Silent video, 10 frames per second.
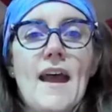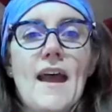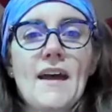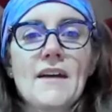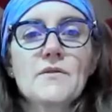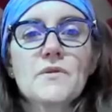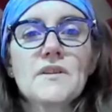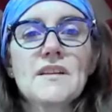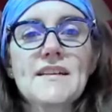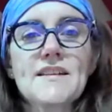And
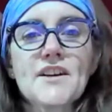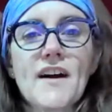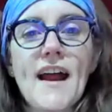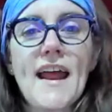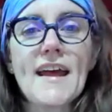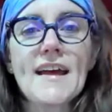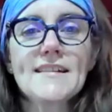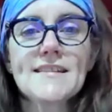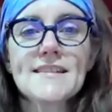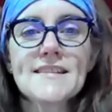release your
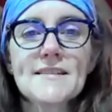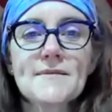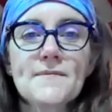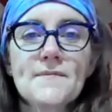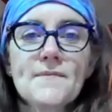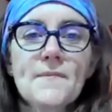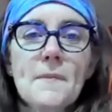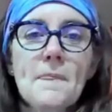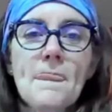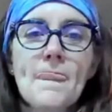hands.
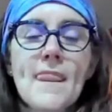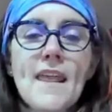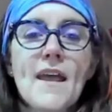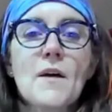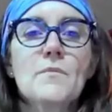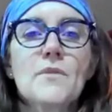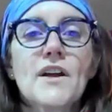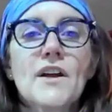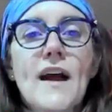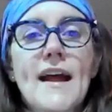
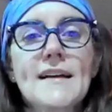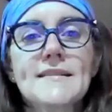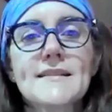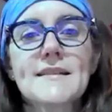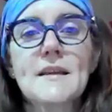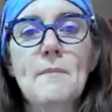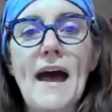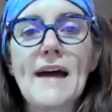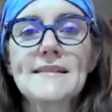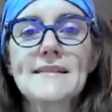Bring your hands to the
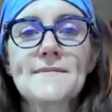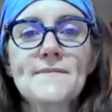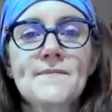mat.